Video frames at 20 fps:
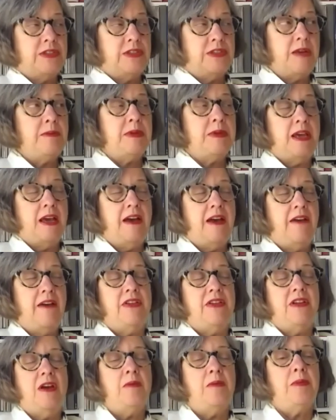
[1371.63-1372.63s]
seem to
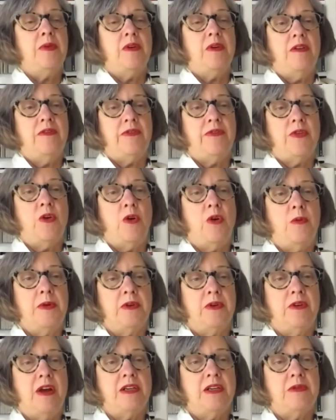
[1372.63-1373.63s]
have a number of
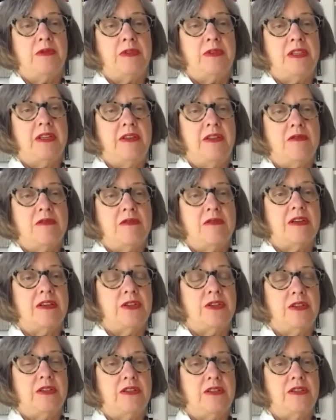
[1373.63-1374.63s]
Colburn graduates in the
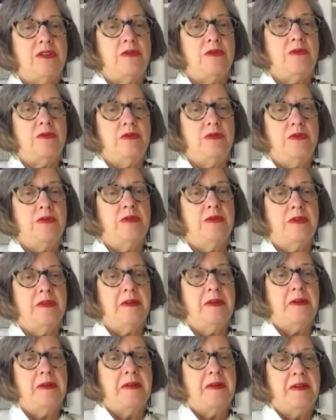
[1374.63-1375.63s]
orchestra, so
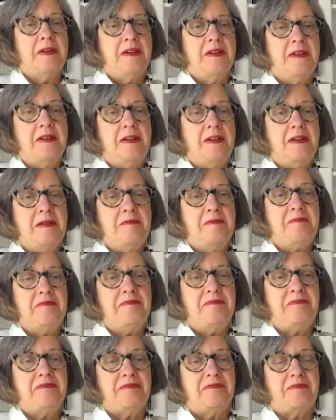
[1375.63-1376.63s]

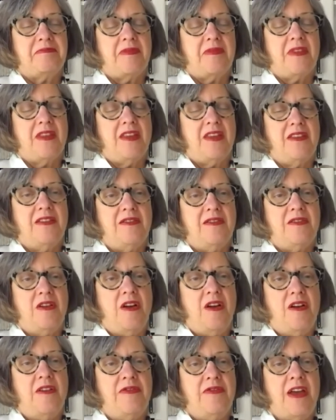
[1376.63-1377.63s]

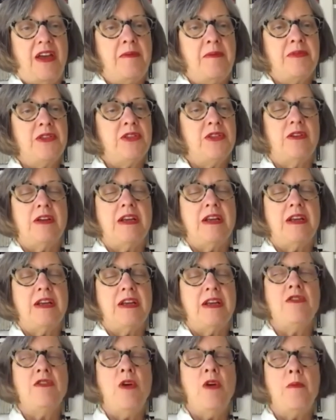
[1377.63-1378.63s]
I'm sure
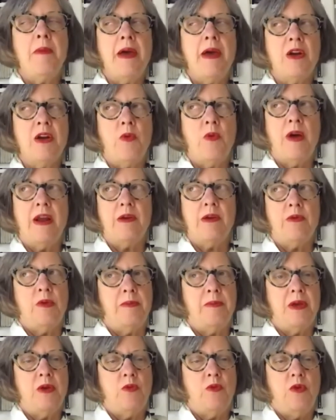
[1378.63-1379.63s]
no matter what, it
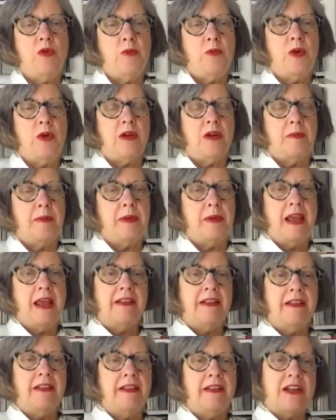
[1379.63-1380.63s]
will be a warm welcome. And
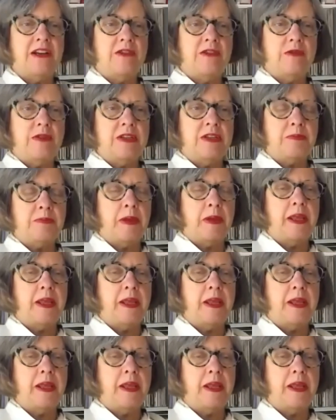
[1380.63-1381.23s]
Alexander is